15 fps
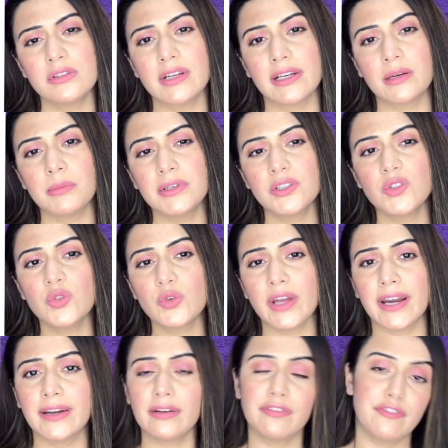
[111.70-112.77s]
recommend you to
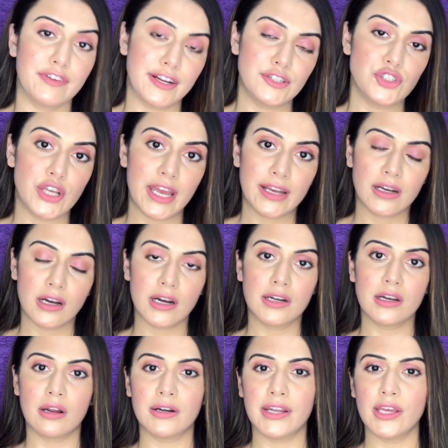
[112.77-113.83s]
get a fresh
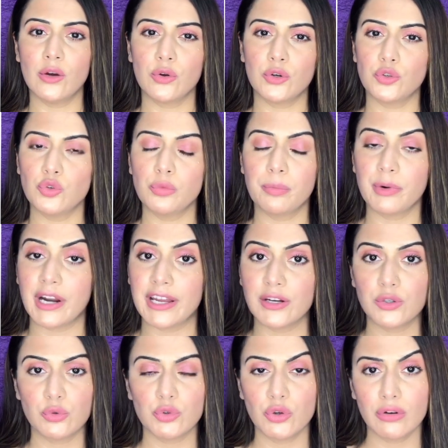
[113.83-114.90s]
haircut a day or two prior
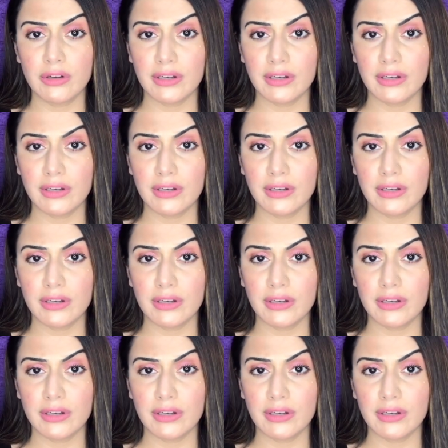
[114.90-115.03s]
to your